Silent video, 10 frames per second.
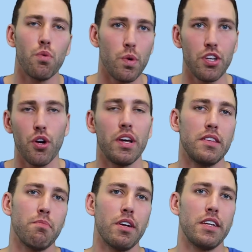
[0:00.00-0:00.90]
We
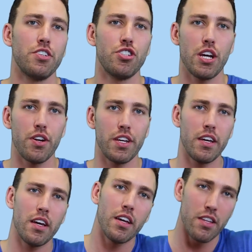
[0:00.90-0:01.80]
donate the money to
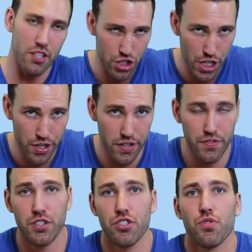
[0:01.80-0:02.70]
charity, the charity
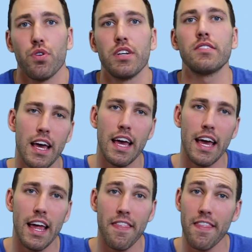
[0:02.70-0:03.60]
of your choice.
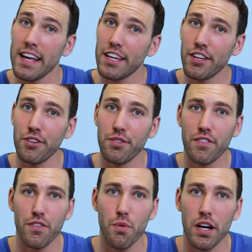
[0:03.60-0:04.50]
And thank you
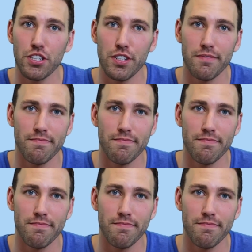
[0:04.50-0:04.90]
for watching.